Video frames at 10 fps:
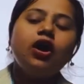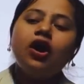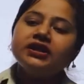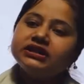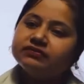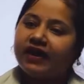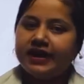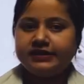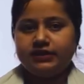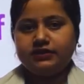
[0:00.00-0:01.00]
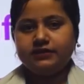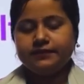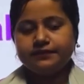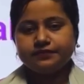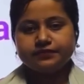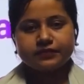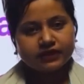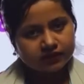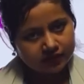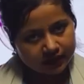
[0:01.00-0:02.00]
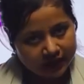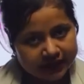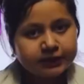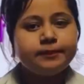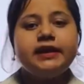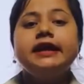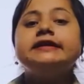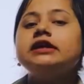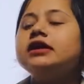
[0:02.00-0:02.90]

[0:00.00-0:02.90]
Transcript: or divided. I repeat,